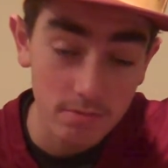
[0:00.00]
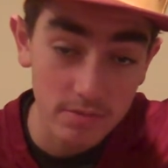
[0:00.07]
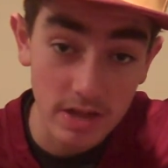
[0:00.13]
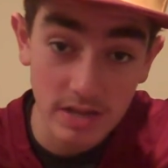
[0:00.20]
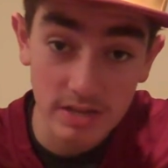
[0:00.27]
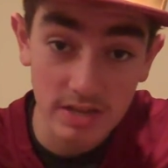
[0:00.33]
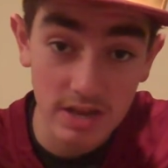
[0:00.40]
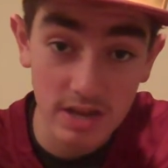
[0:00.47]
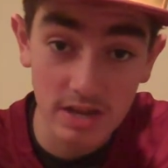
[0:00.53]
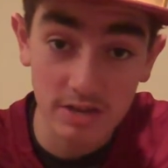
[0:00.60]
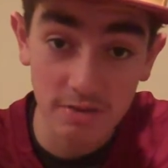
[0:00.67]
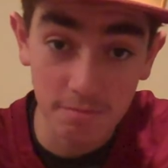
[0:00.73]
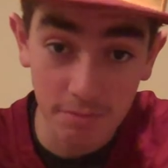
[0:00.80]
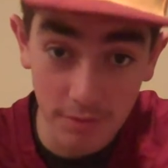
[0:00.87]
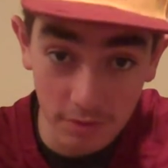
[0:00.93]
Things that he
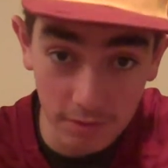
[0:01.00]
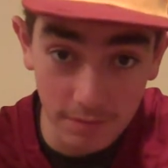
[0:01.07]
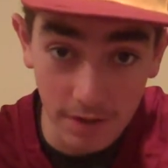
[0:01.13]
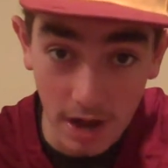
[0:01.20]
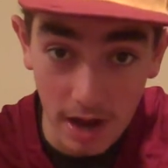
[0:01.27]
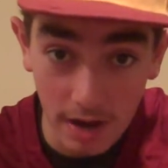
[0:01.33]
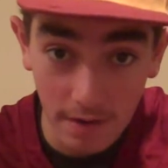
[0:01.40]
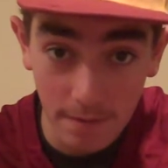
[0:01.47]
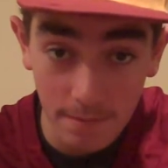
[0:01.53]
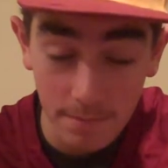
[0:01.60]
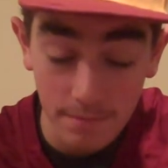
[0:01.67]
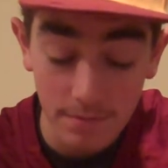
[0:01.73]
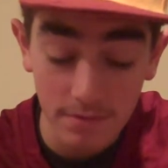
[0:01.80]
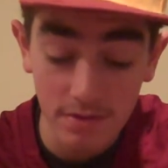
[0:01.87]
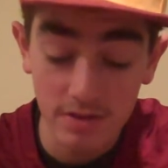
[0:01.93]
has improved on.
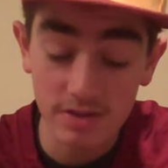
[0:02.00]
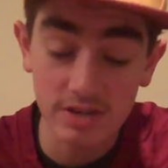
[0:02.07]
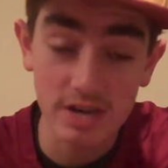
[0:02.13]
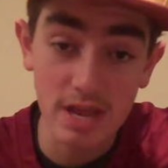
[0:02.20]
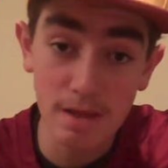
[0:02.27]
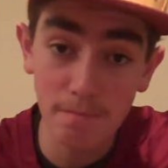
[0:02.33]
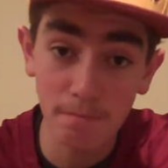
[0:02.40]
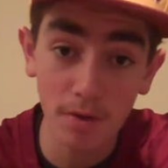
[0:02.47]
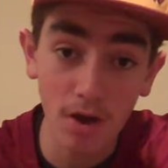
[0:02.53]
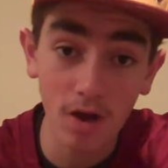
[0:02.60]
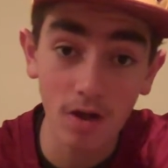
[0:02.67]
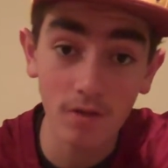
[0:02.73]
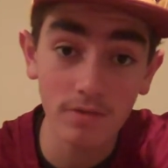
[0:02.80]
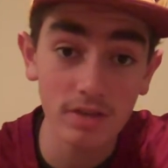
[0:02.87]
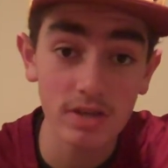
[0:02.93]
His deep
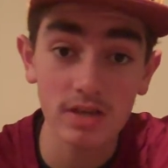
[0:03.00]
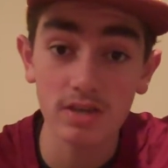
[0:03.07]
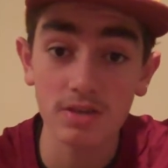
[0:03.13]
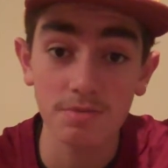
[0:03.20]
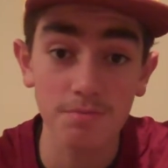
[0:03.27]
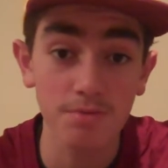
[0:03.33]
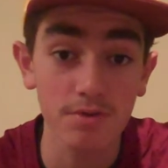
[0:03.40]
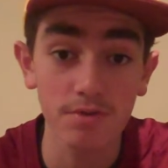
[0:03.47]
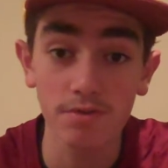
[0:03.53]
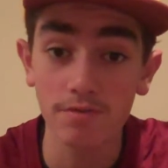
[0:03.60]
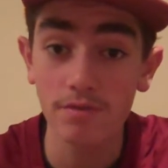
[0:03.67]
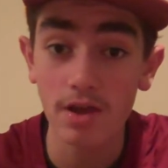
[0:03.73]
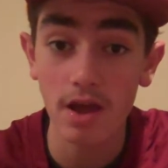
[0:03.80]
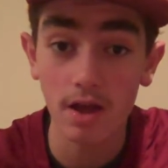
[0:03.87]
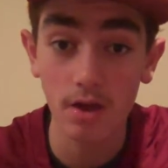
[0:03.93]
ball, he has
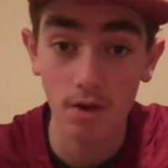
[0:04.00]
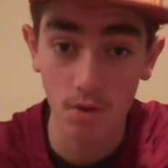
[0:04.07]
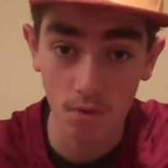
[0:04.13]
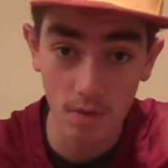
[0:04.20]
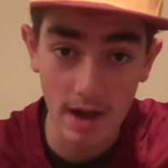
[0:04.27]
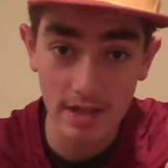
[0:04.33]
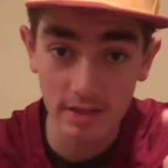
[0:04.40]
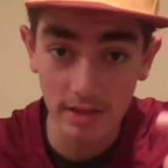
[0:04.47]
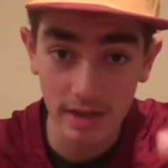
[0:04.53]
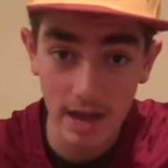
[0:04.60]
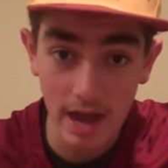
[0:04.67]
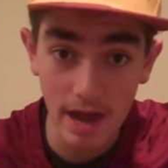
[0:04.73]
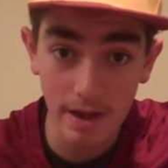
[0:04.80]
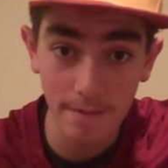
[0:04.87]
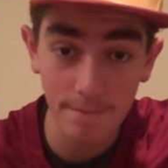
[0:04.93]
improved greatly
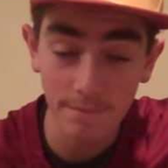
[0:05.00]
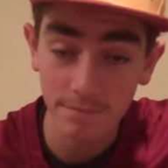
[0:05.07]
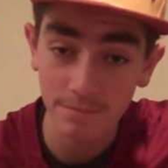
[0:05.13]
on.